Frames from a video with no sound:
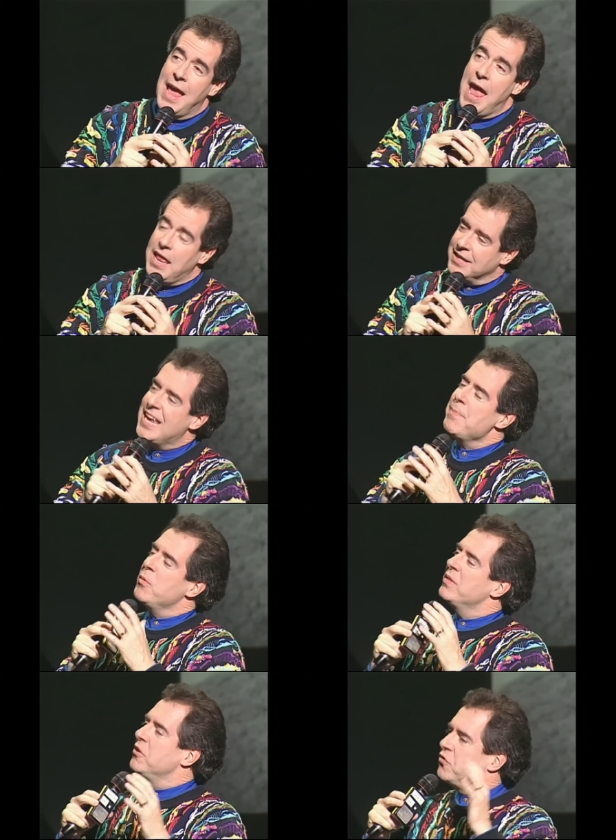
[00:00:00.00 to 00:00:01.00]
And in keeping
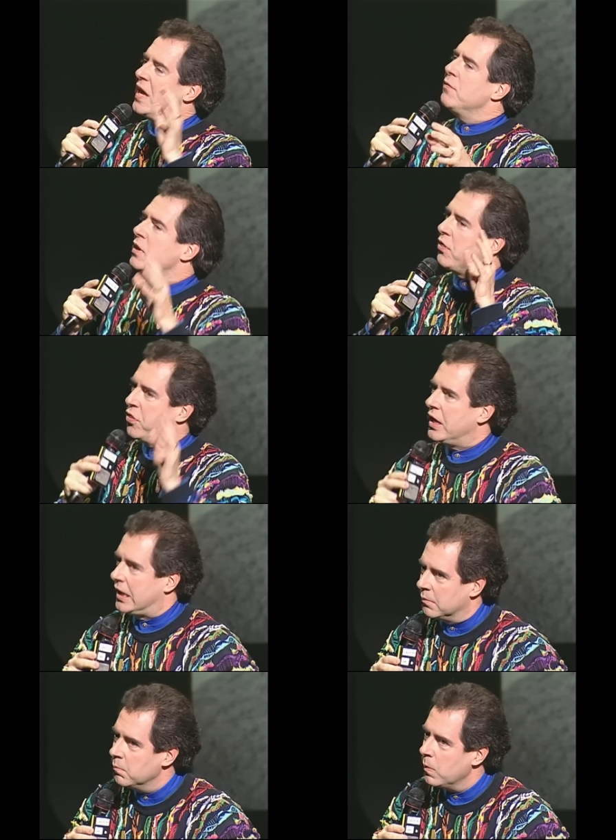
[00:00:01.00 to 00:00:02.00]
with the safety
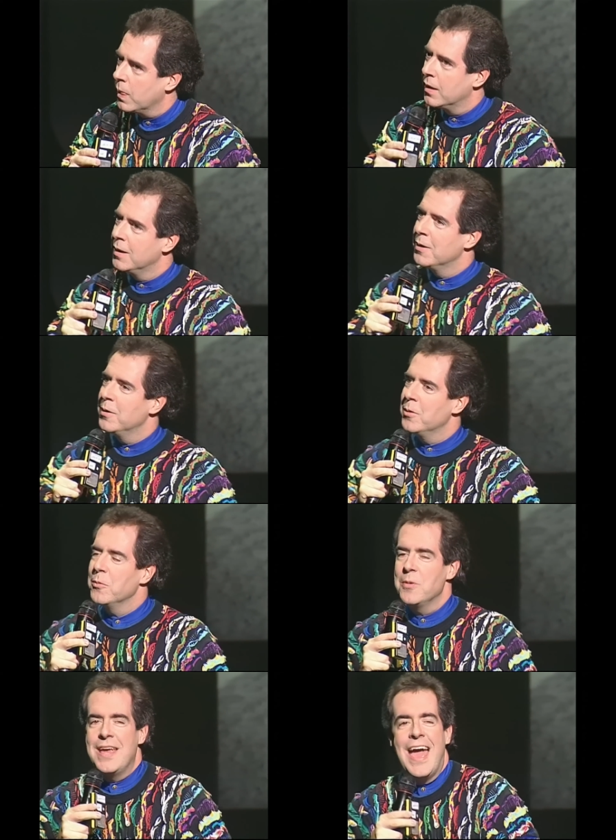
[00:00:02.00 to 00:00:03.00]
theme,
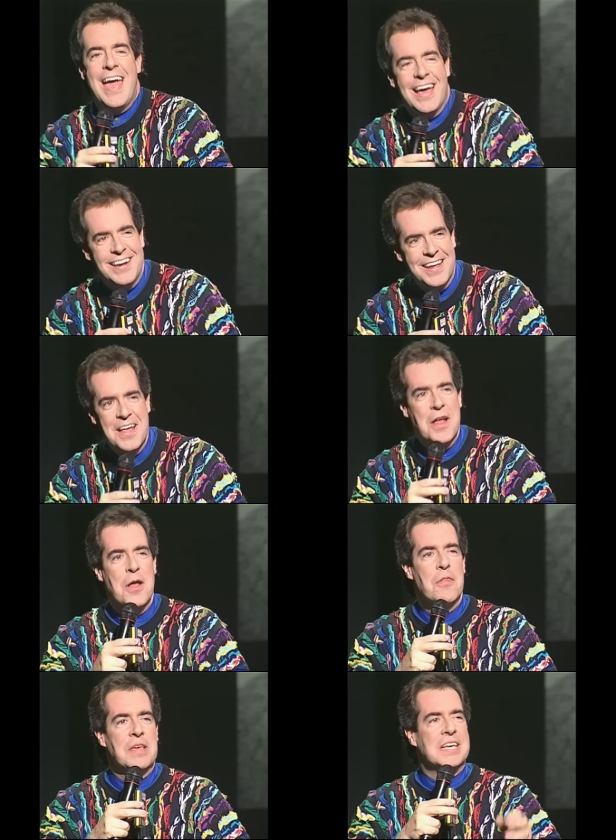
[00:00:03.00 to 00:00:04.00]
we had
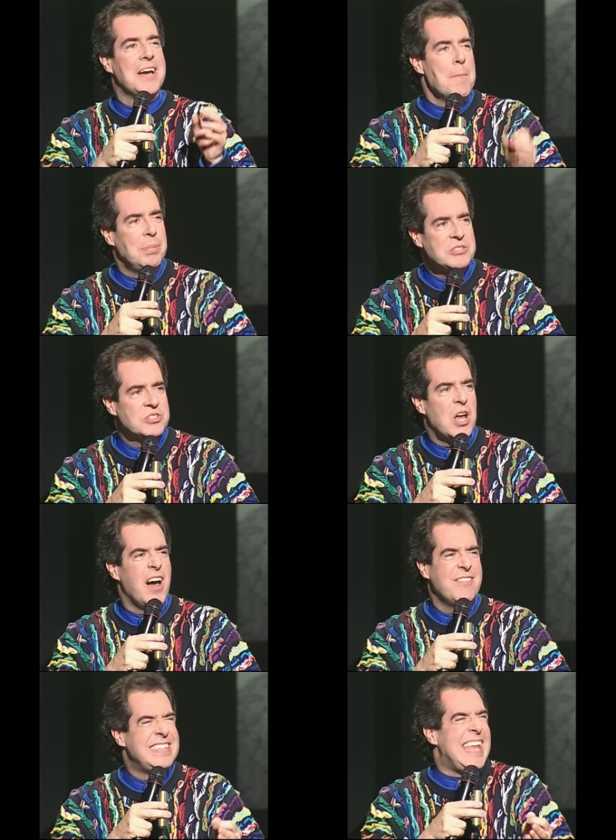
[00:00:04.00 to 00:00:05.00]
the compass
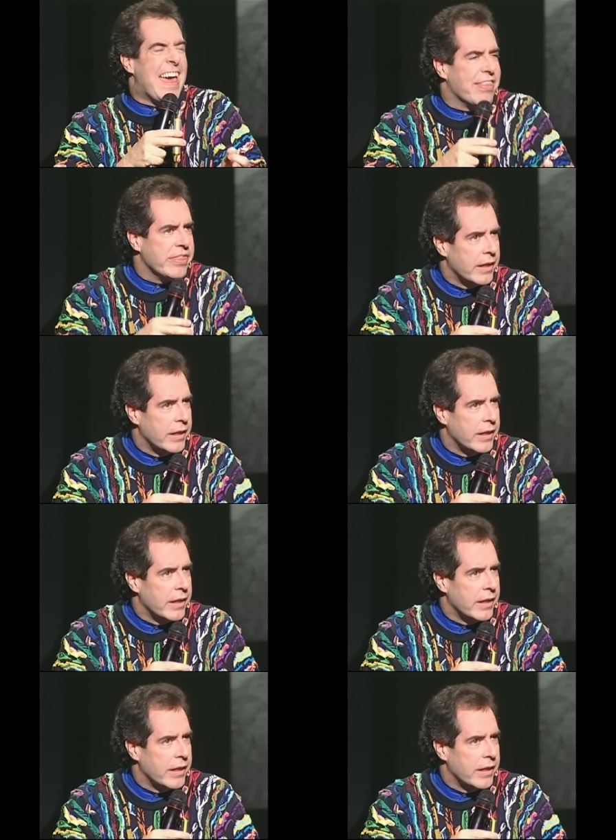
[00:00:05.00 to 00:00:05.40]
of death.